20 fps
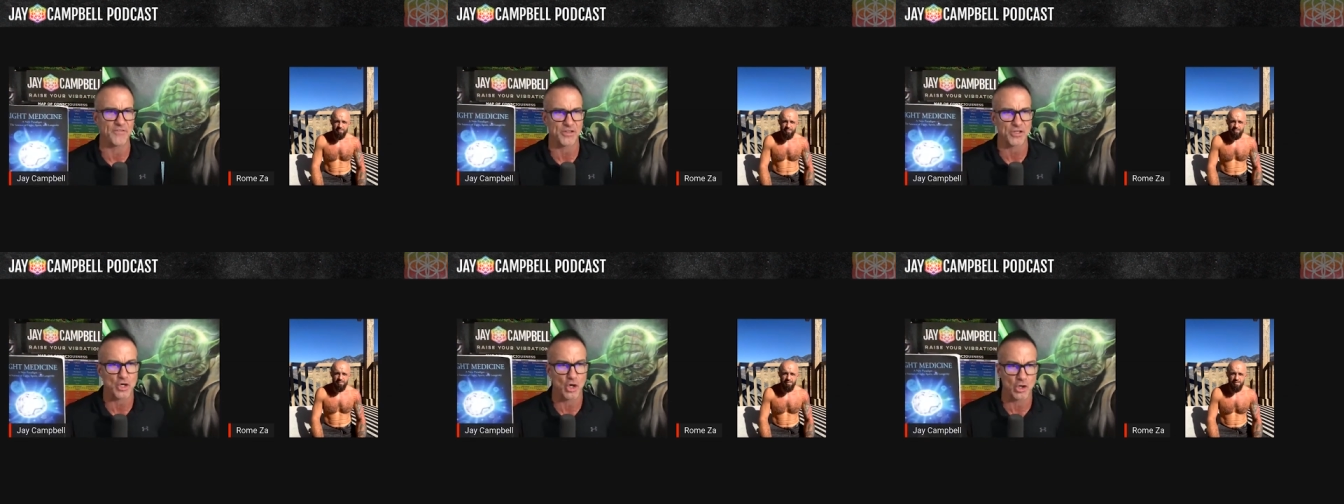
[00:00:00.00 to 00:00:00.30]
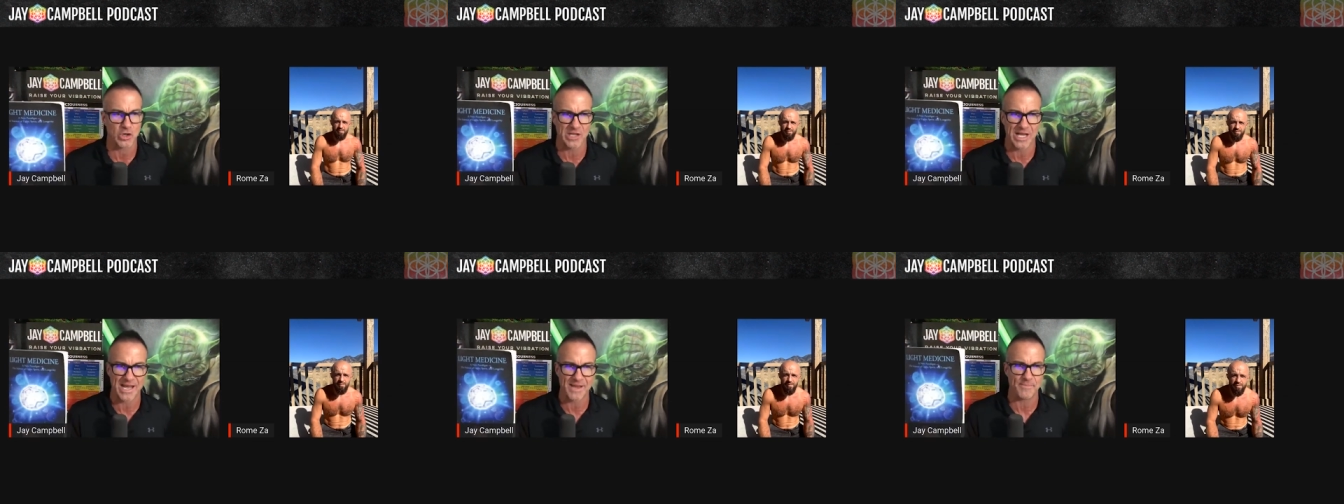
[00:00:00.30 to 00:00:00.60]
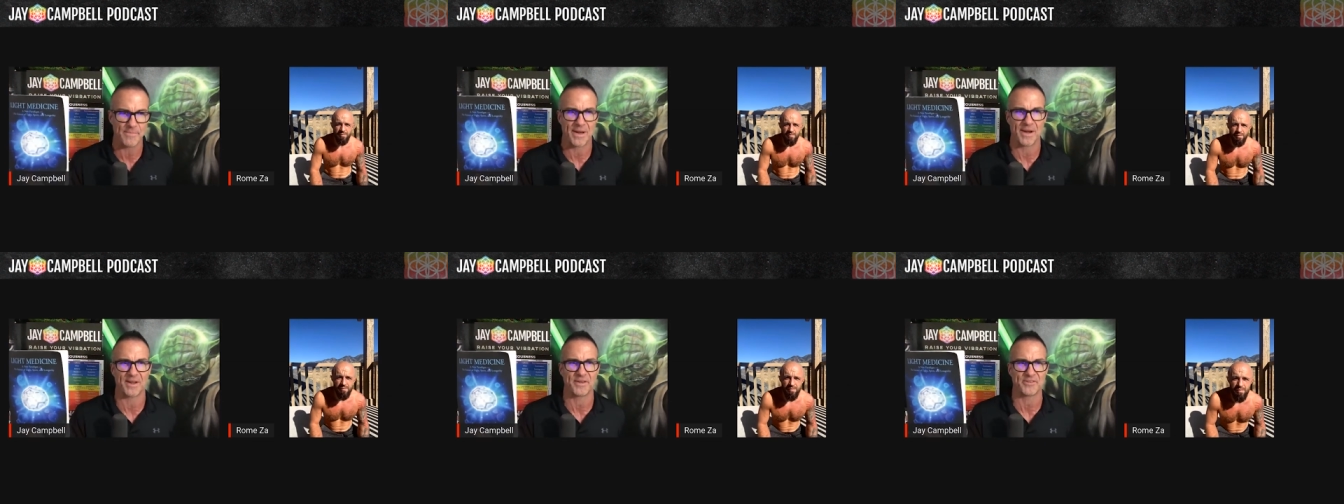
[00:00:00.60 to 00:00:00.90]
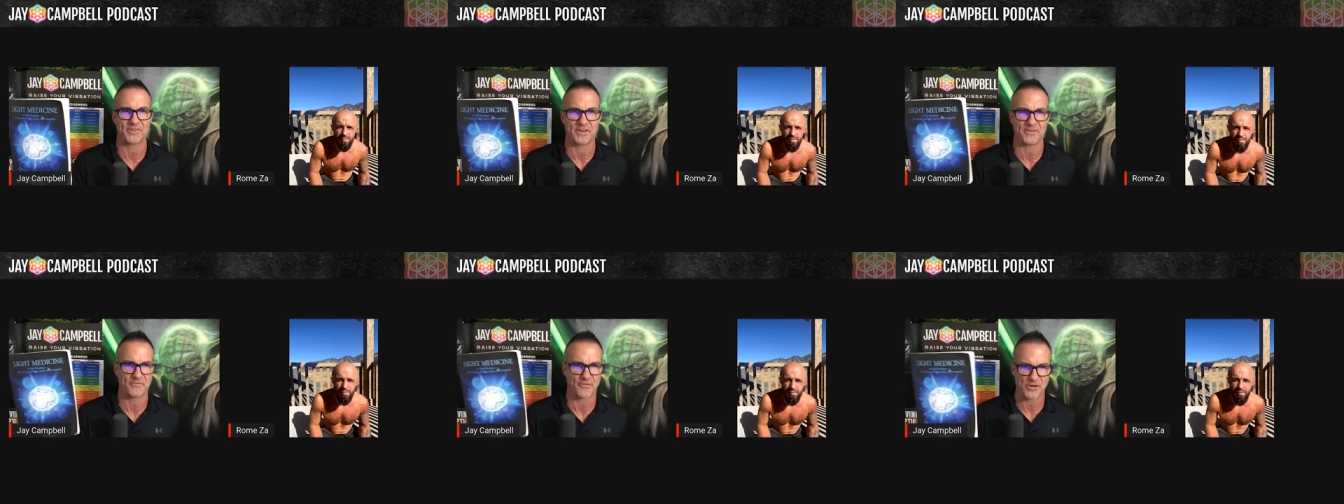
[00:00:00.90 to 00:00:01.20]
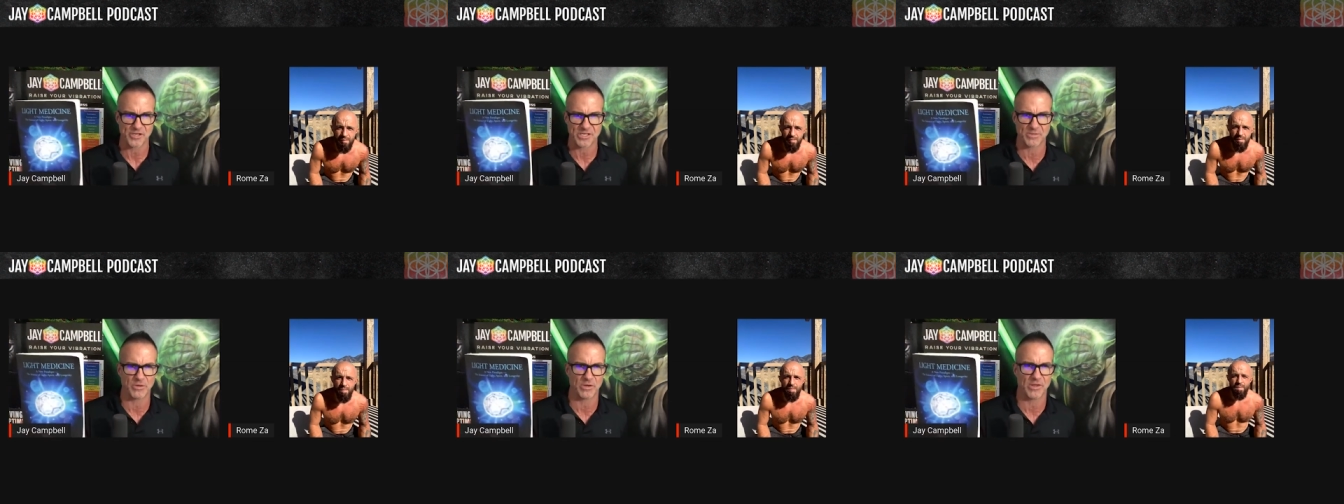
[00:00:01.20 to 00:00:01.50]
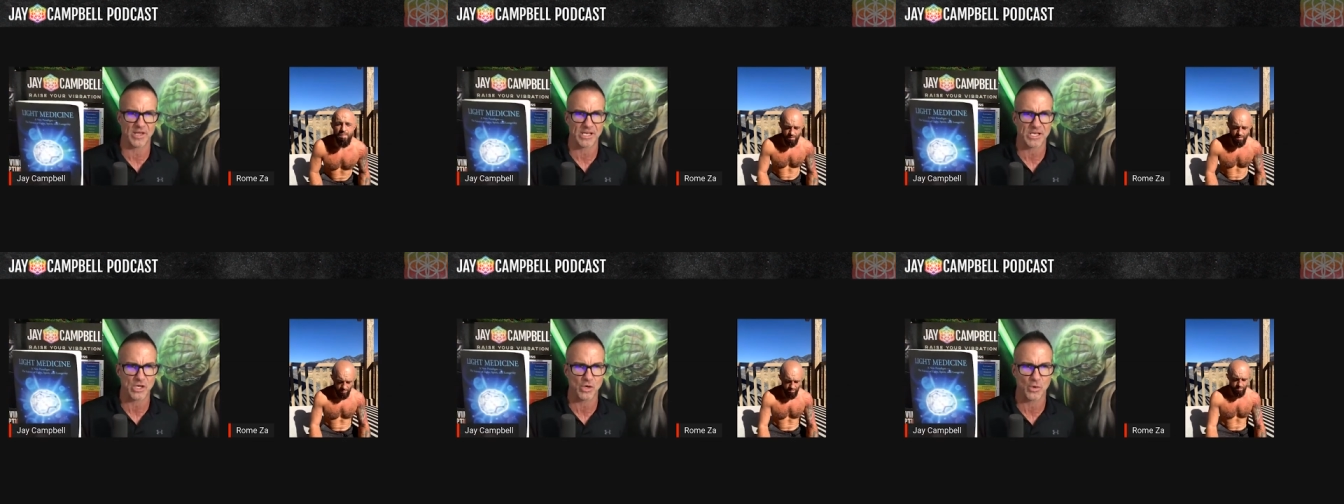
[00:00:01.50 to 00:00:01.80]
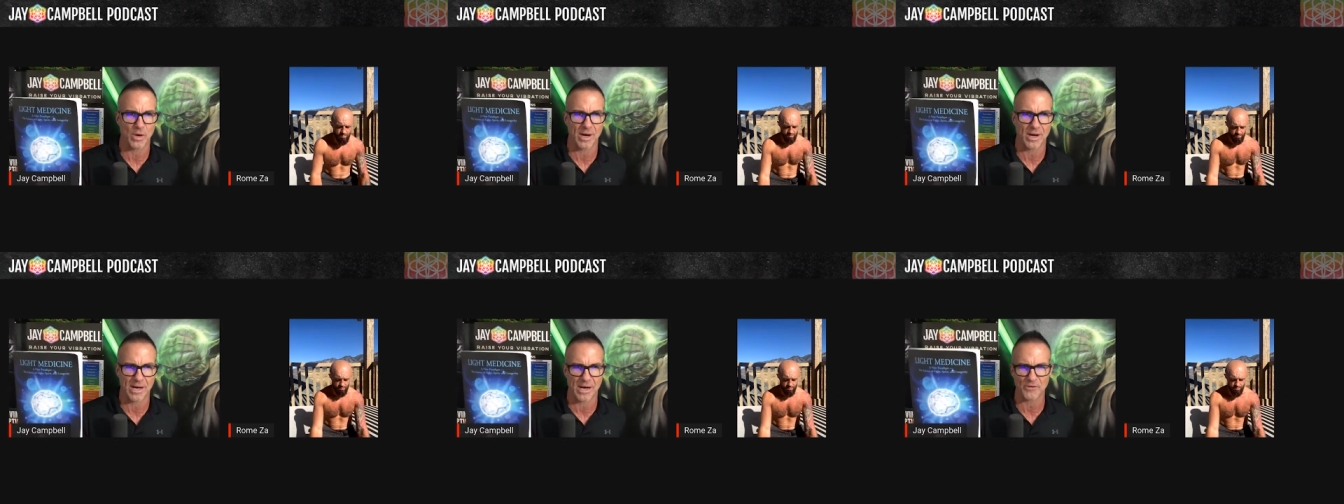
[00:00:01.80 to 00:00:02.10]
It's called Light Medicine. For someone like
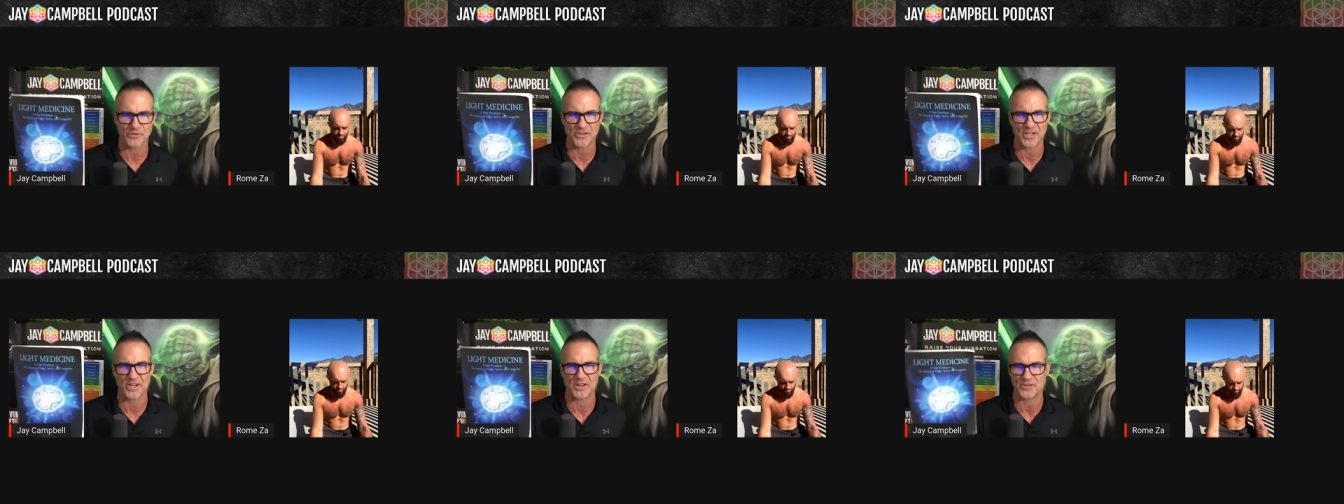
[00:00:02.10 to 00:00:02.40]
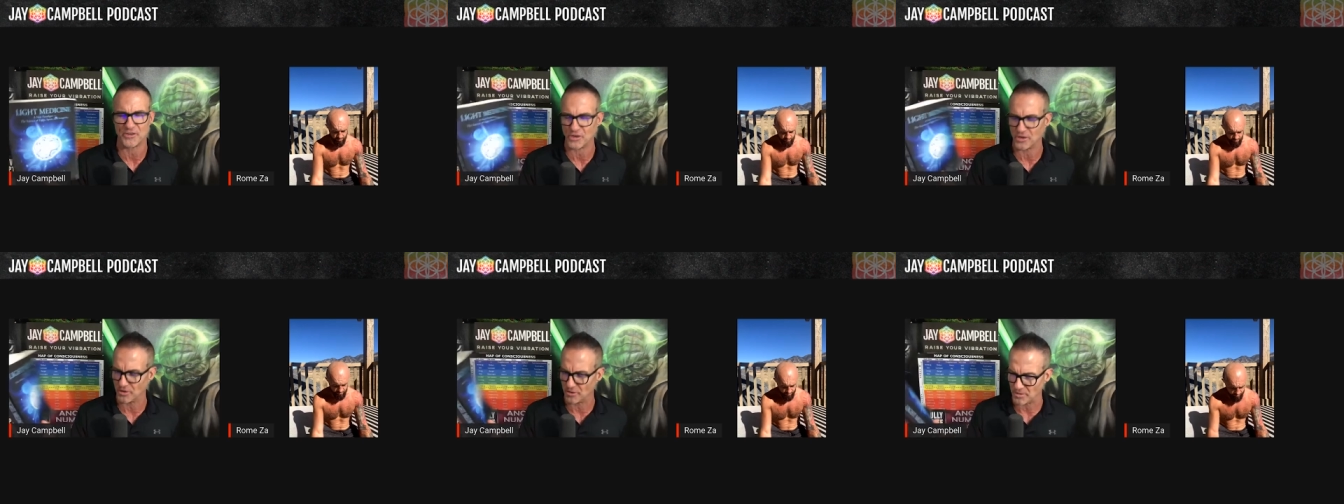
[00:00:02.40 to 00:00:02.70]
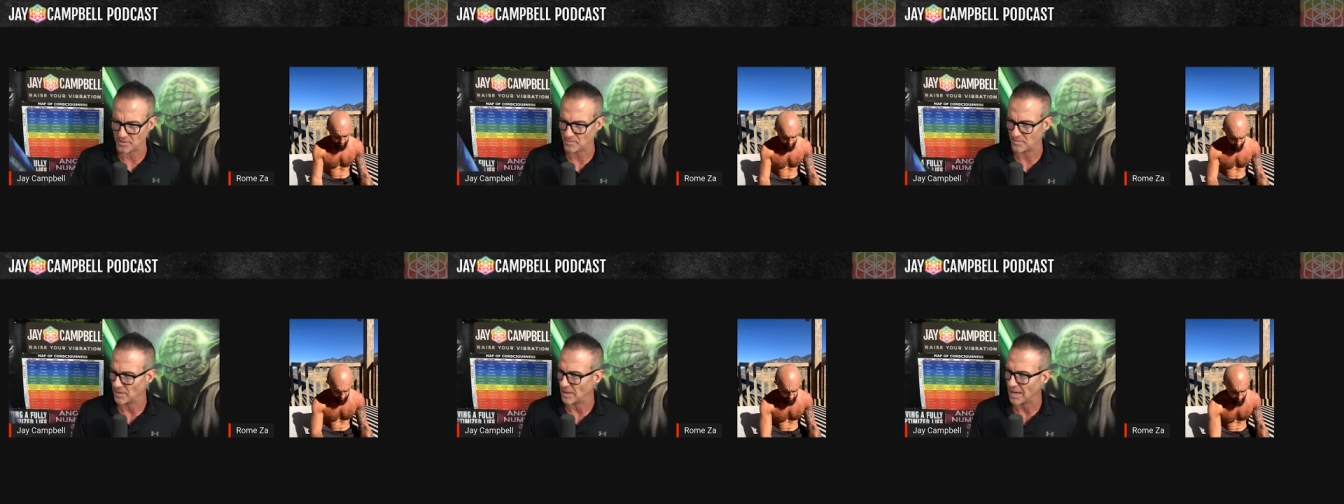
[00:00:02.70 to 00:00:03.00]
you, I'll send it to you.